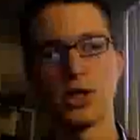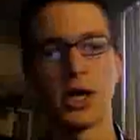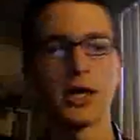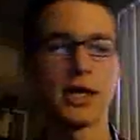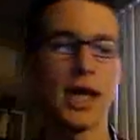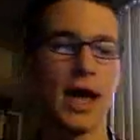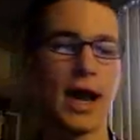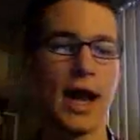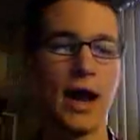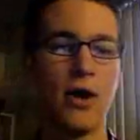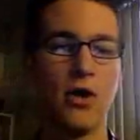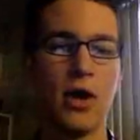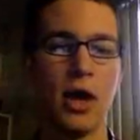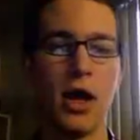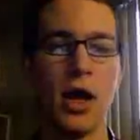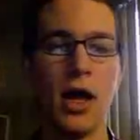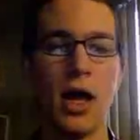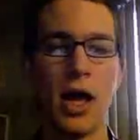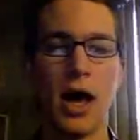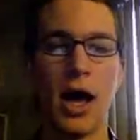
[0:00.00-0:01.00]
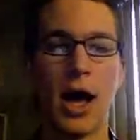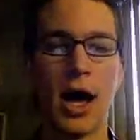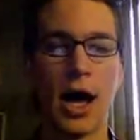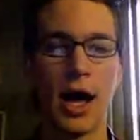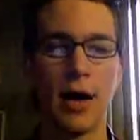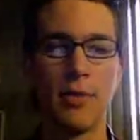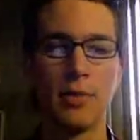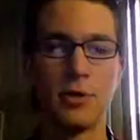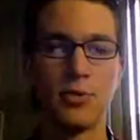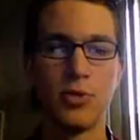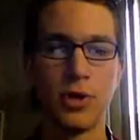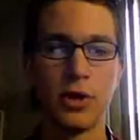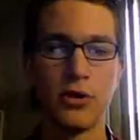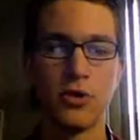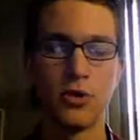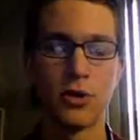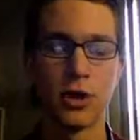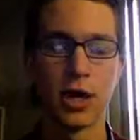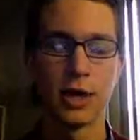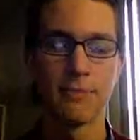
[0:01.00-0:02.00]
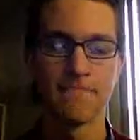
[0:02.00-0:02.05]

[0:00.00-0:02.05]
that out. It's a pretty cool thing.